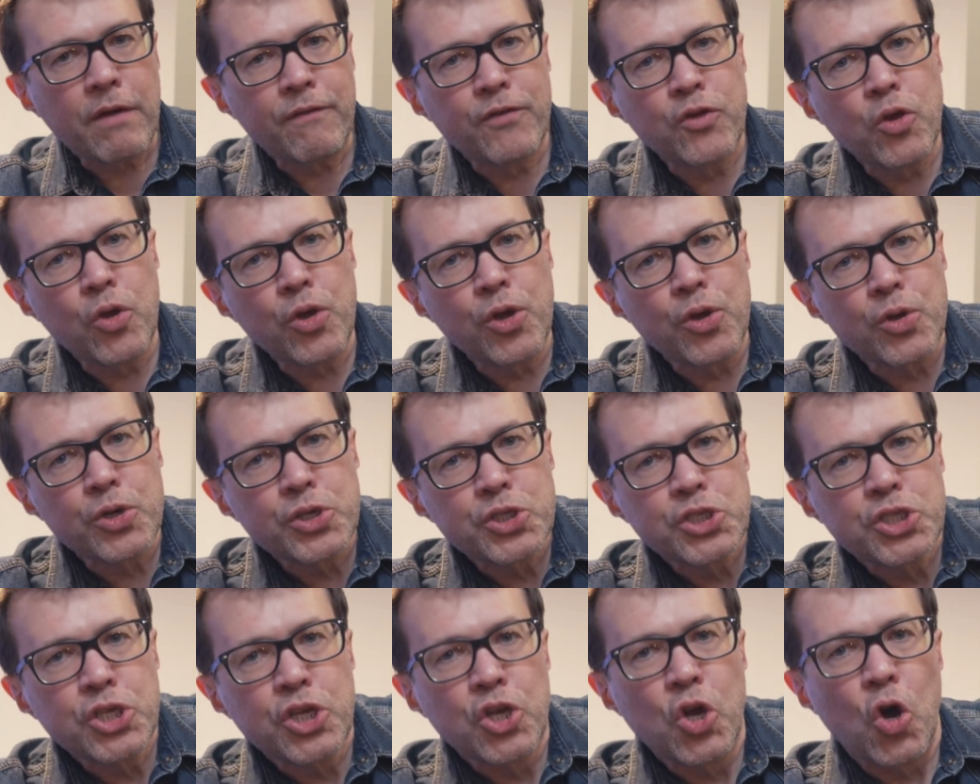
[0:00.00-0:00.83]
a few
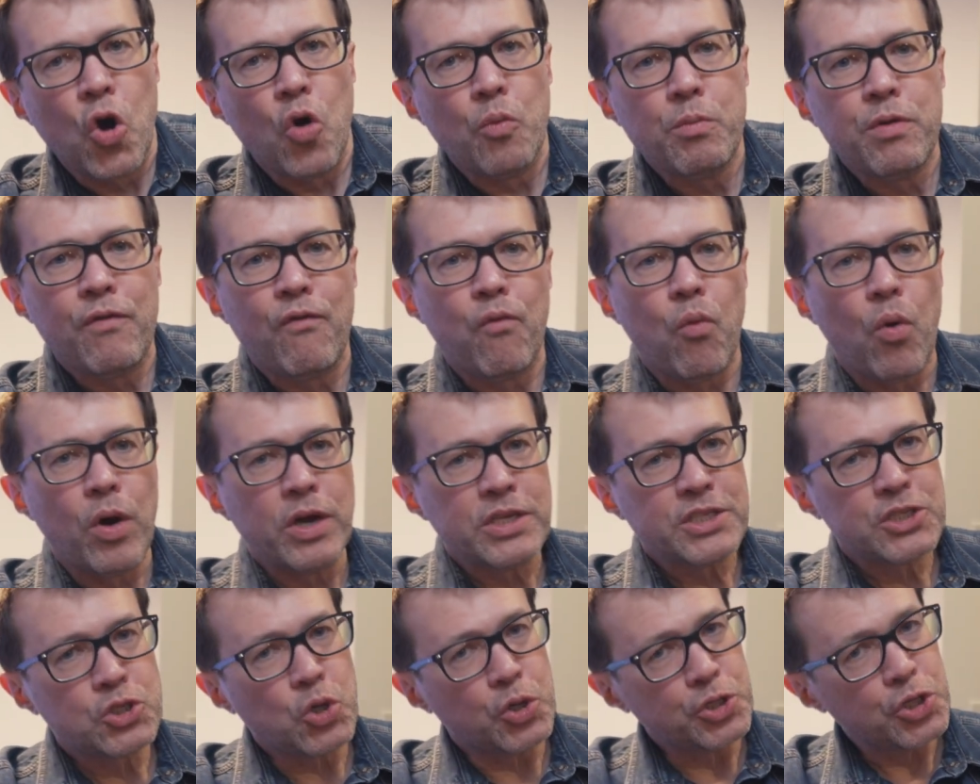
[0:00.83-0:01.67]
years ago, before
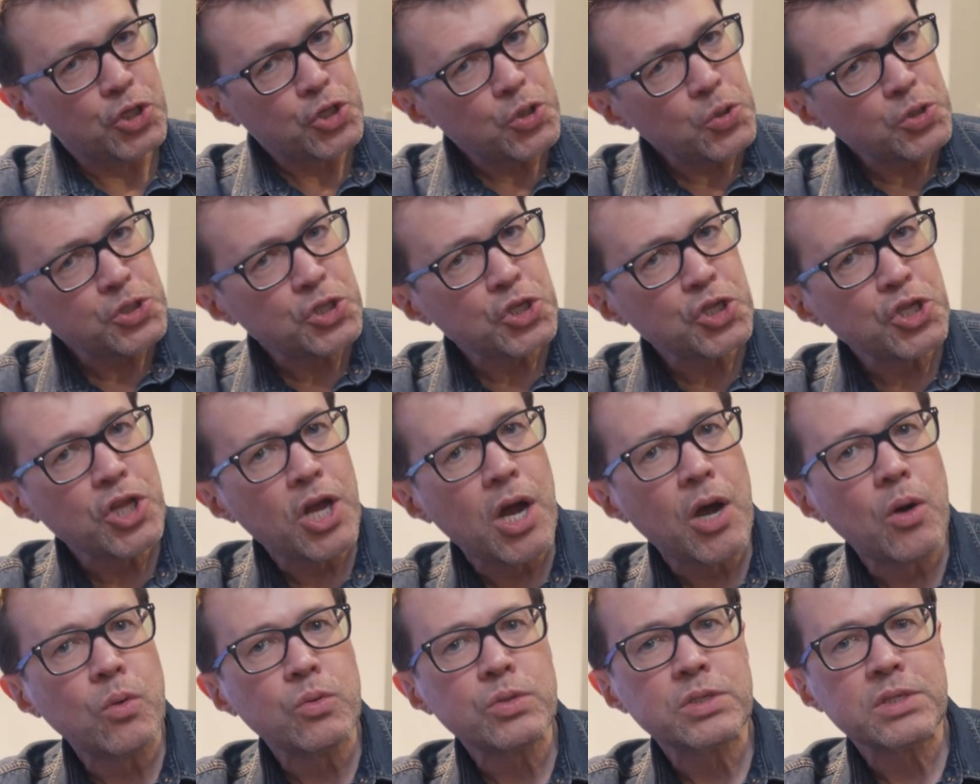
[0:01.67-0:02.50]
I started using
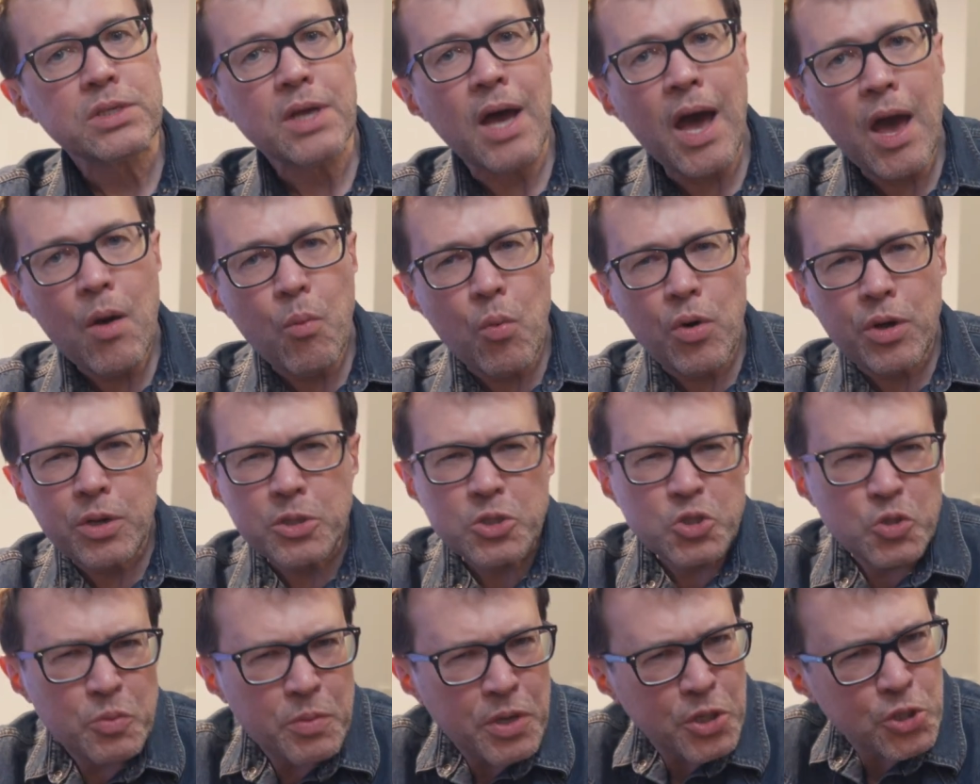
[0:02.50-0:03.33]
notes, I
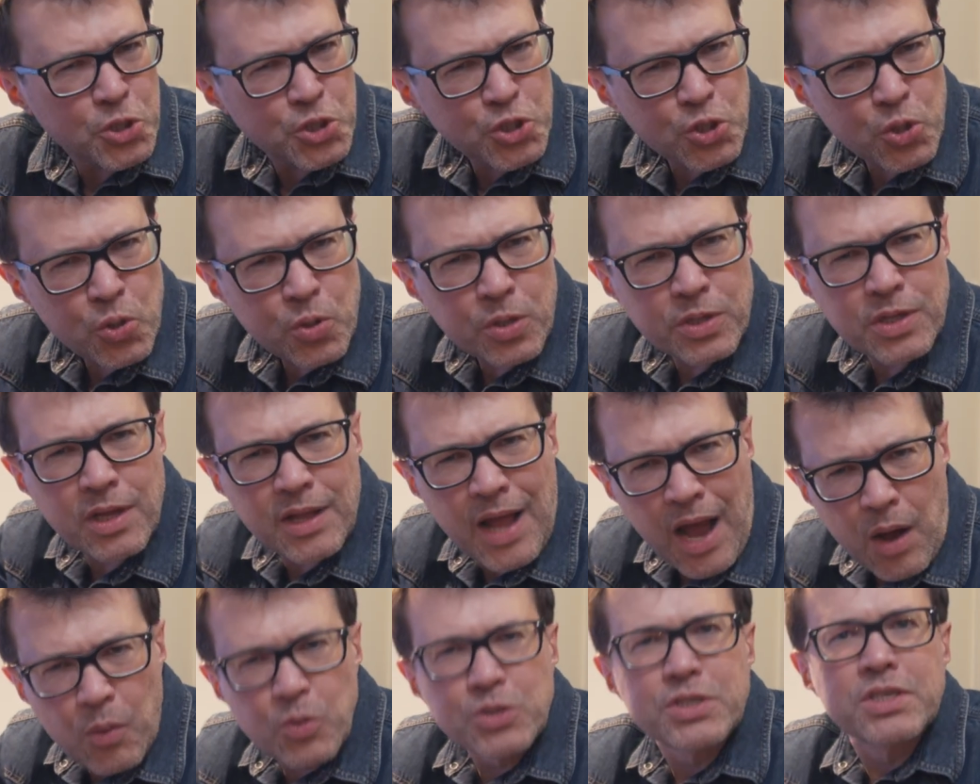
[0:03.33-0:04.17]
wanted to make sure
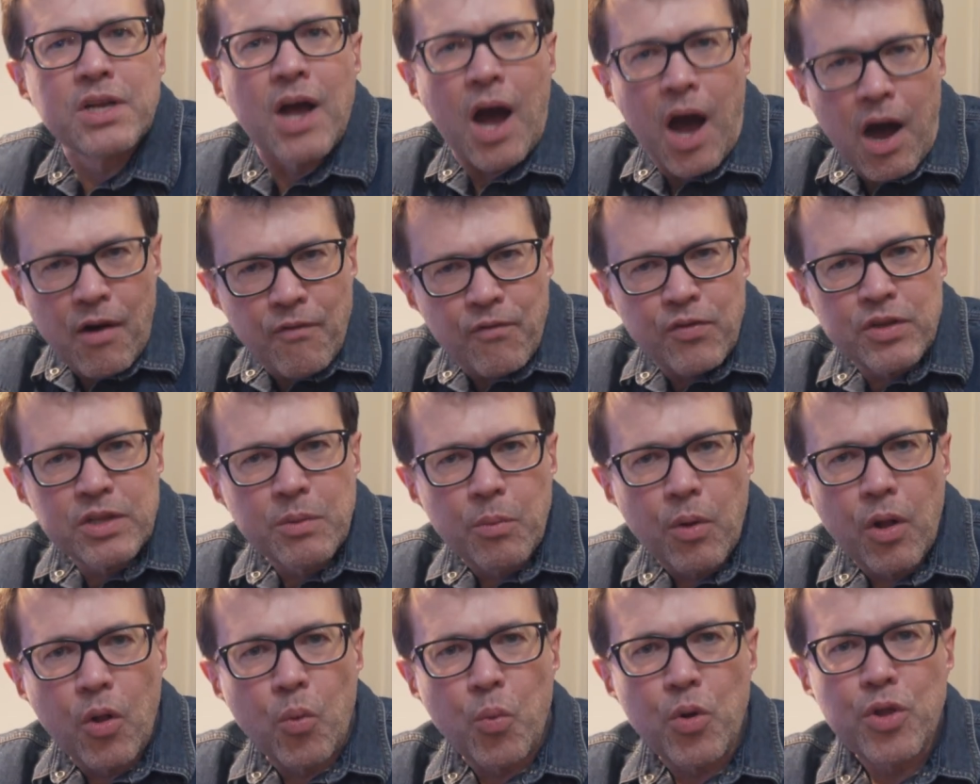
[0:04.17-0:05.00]
that I was
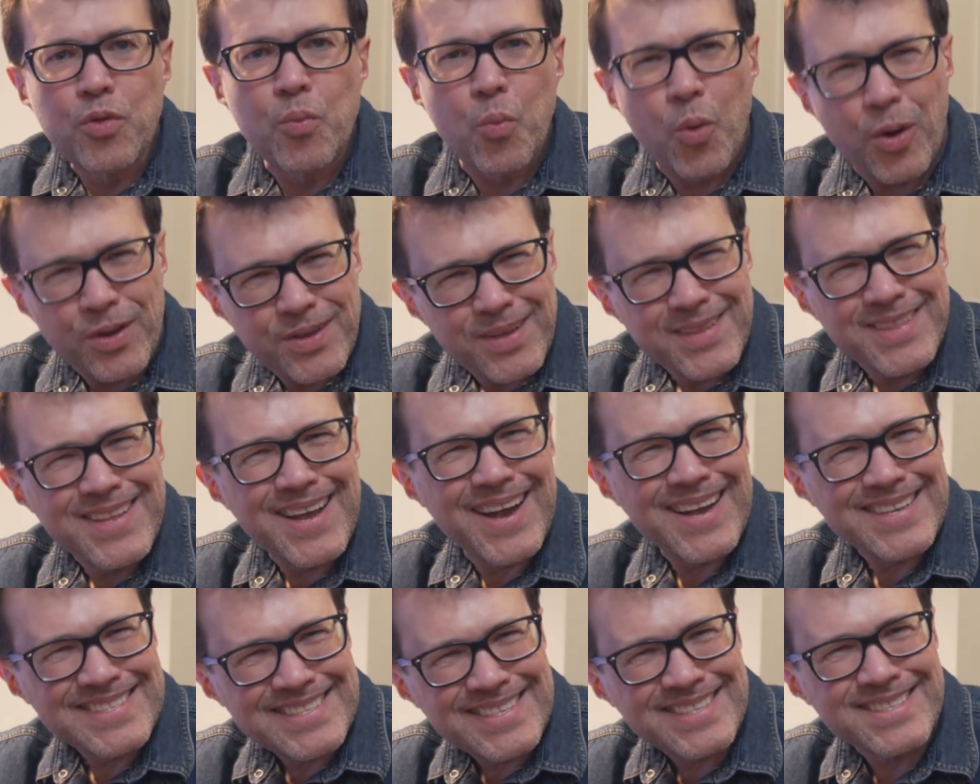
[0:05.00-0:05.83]
comfortable with what it
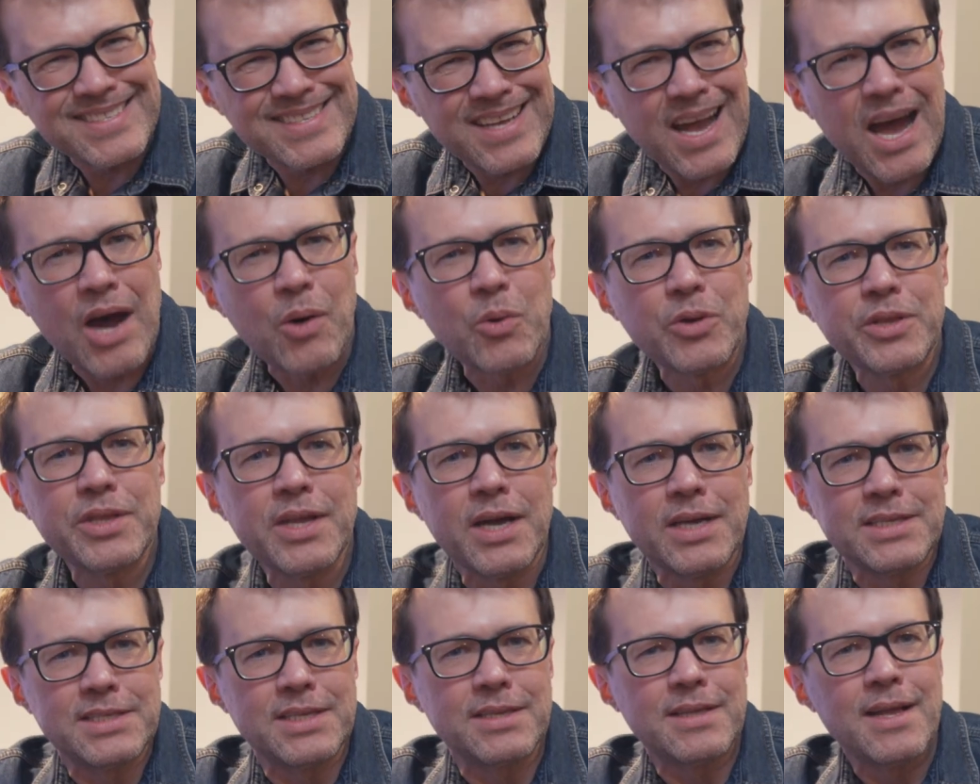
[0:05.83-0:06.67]
does and how it
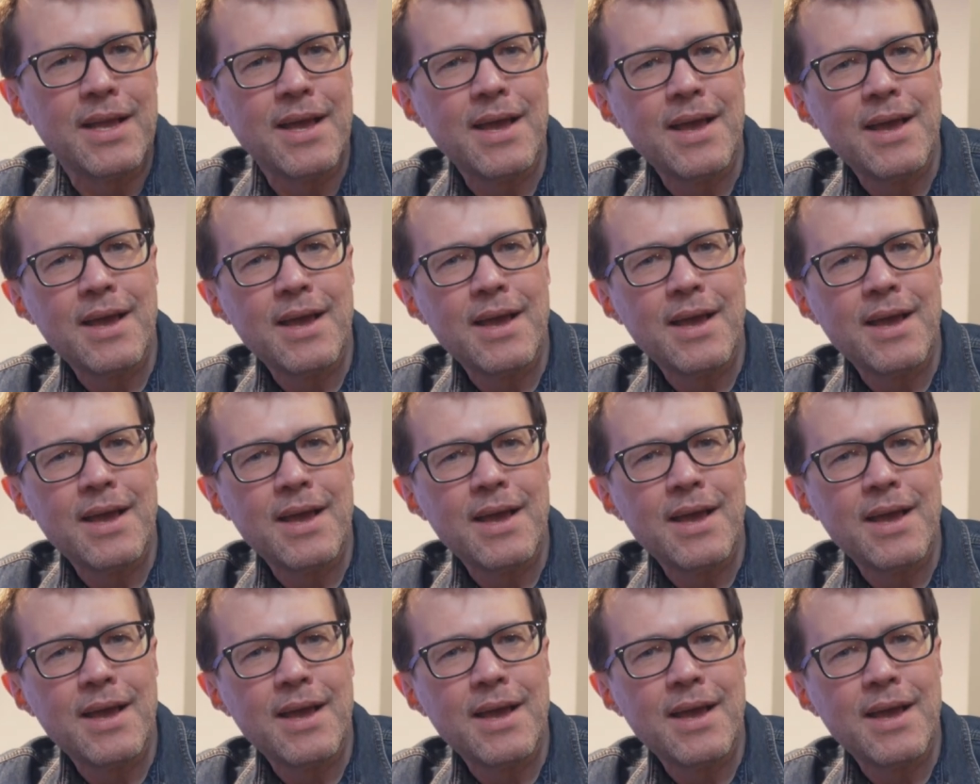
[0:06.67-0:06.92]
does it.